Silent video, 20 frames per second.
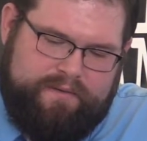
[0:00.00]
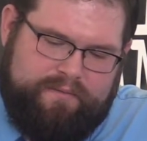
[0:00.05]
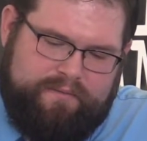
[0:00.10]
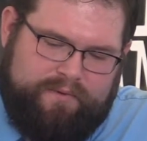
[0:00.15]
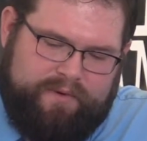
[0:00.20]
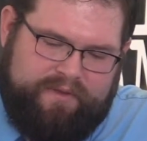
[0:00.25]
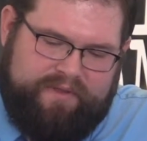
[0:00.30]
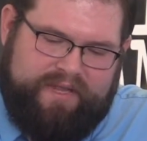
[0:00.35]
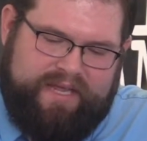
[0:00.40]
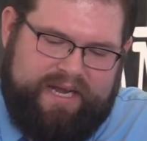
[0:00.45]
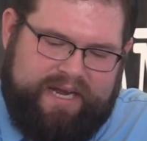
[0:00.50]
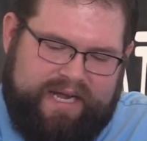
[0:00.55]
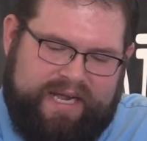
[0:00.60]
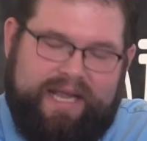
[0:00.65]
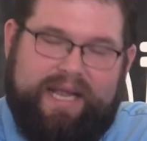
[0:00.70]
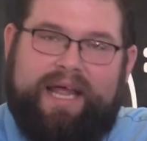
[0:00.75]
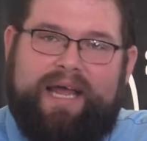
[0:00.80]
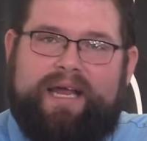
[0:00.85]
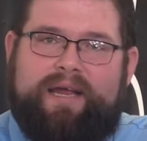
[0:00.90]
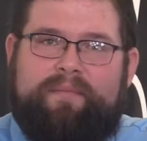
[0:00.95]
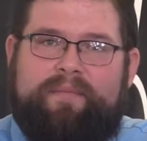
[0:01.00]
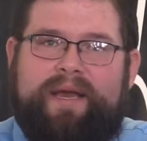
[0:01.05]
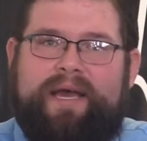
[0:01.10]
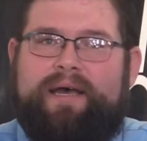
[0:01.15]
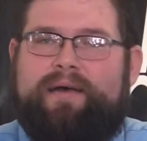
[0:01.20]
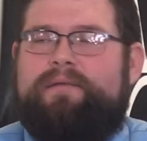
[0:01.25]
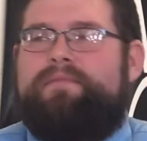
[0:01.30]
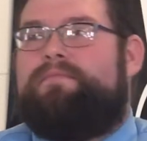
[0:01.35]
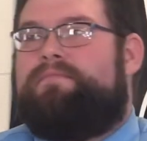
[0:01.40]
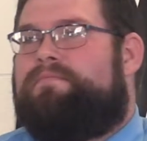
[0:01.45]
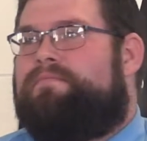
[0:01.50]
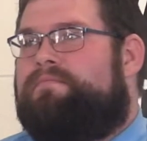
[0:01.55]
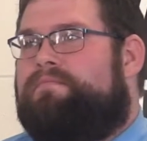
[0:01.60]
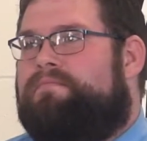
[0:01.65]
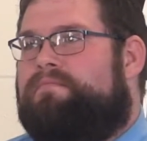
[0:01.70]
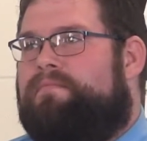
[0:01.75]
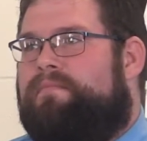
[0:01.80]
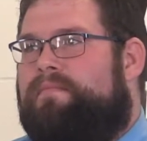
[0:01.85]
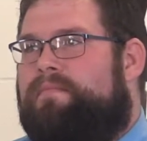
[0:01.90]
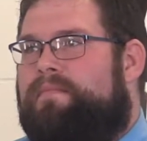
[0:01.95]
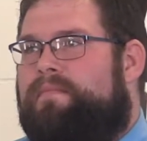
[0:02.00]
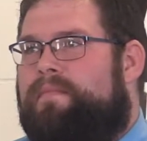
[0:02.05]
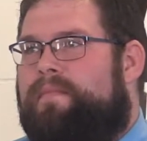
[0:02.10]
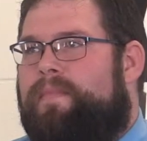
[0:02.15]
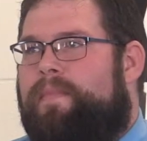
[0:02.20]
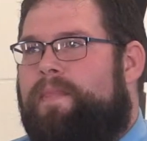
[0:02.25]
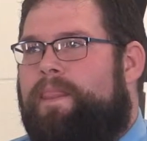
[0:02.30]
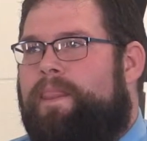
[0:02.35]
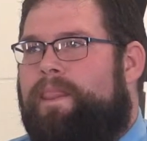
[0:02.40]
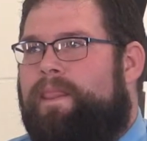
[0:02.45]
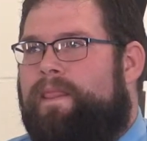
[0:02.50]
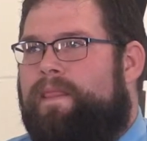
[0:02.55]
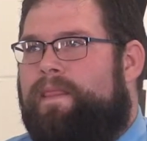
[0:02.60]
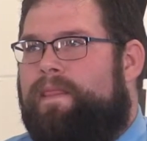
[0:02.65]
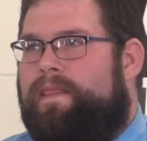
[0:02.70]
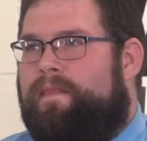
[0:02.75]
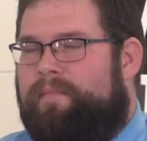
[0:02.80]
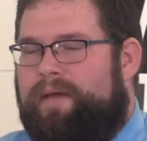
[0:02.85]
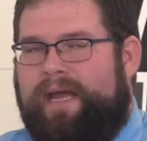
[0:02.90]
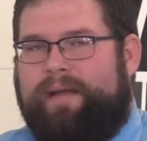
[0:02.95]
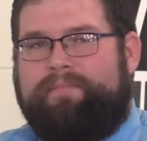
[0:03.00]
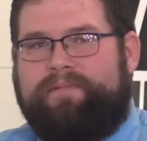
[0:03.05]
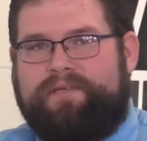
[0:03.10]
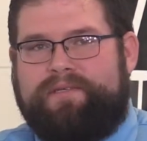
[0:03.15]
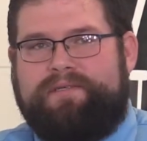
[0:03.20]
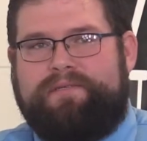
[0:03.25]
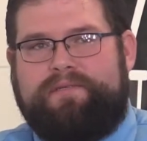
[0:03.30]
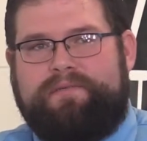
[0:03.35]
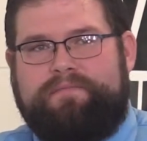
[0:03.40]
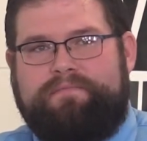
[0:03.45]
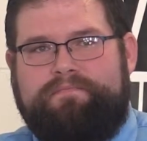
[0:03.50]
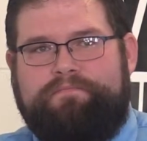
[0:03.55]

One thing I like about Baptists